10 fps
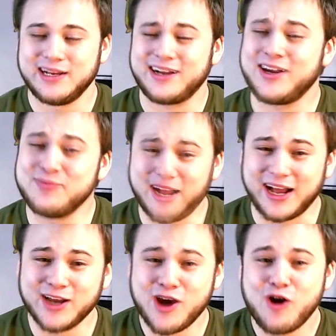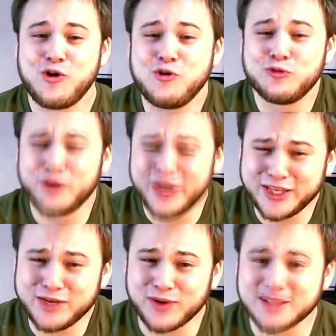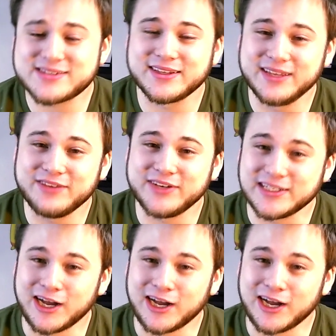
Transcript: Now come on, who really wants to live in an